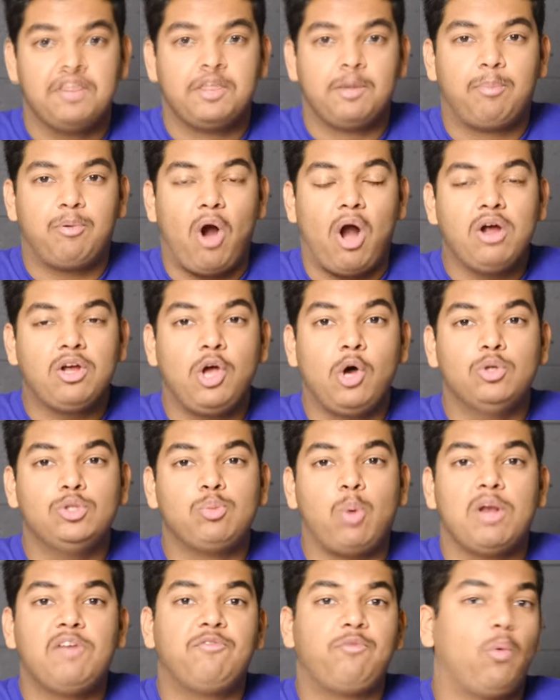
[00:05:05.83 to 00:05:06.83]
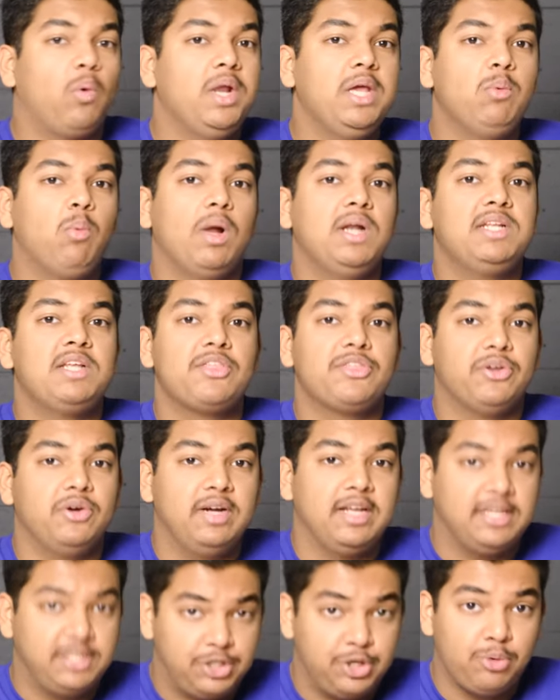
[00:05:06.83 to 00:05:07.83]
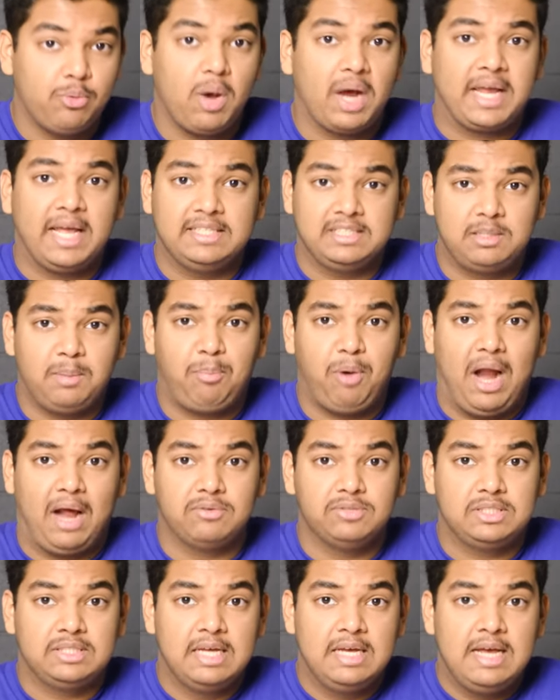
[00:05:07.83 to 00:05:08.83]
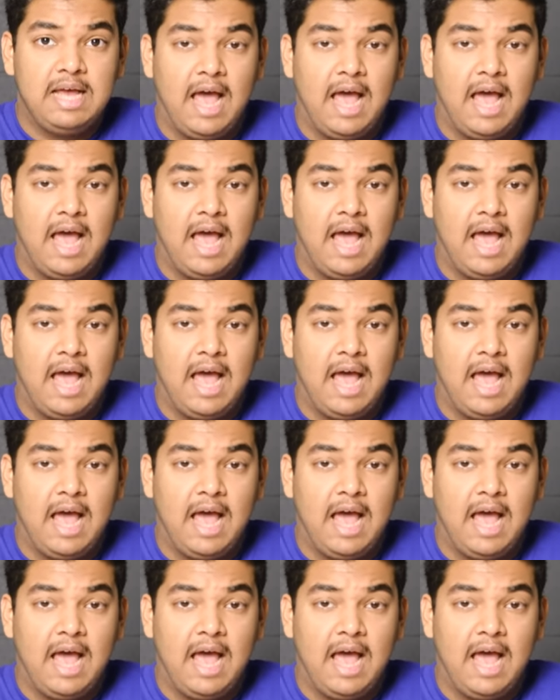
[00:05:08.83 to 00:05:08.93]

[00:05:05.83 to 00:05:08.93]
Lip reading: The Broncos won 41-32 against the Browns.